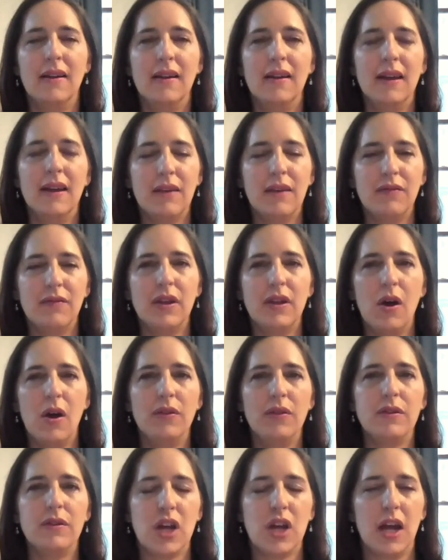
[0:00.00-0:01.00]
even though the
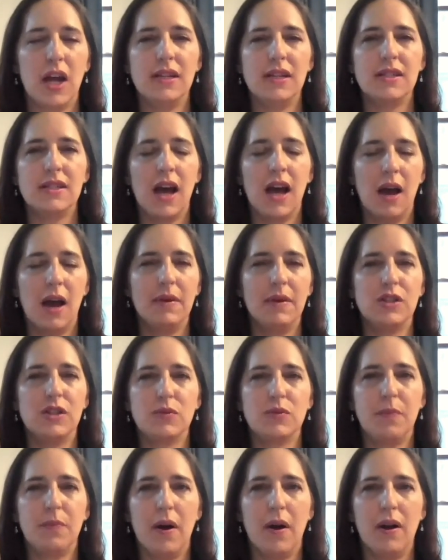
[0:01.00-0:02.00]
Chinese
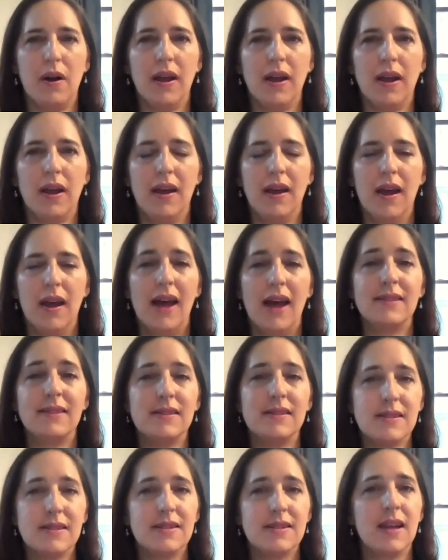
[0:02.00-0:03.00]
Communist Party has in
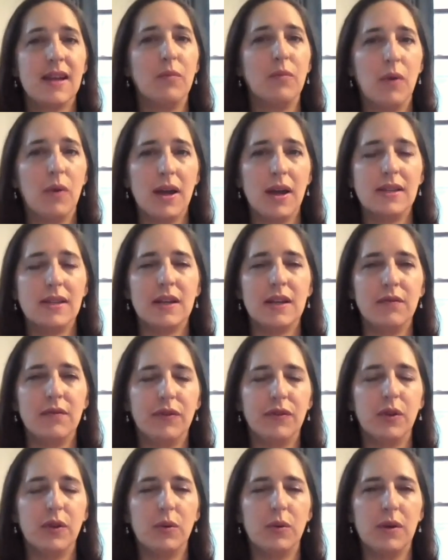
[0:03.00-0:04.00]
some ways
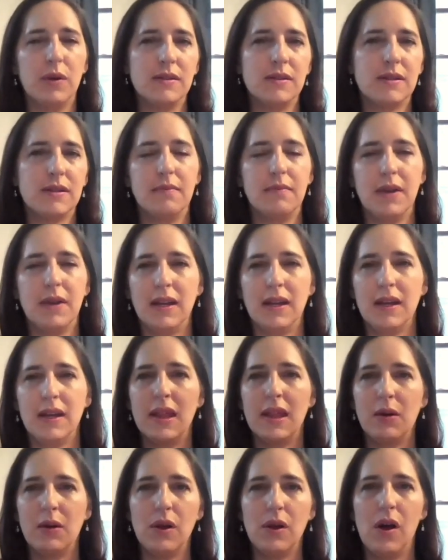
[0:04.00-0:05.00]
influenced the media
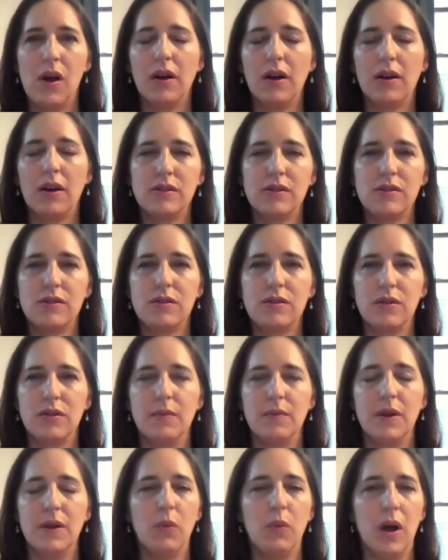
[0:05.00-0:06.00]
that we all consume
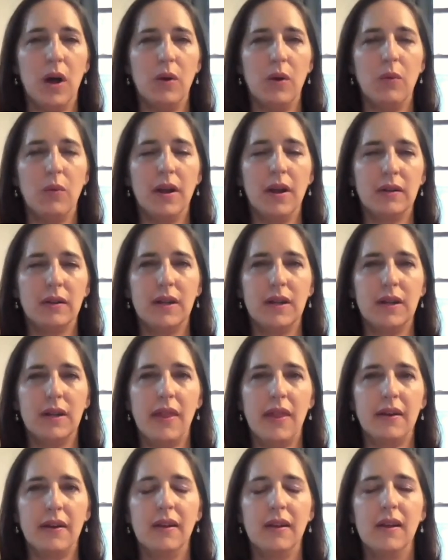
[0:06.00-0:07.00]
in one way or
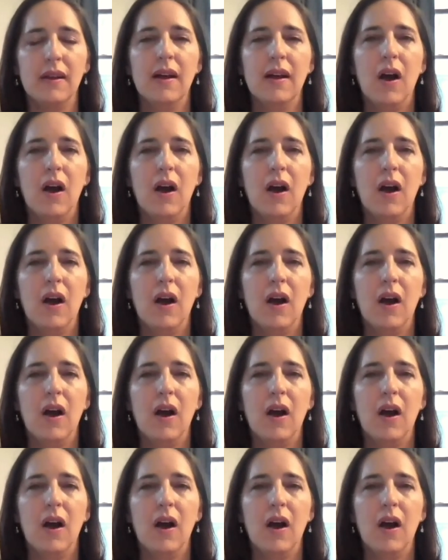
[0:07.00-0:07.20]
another,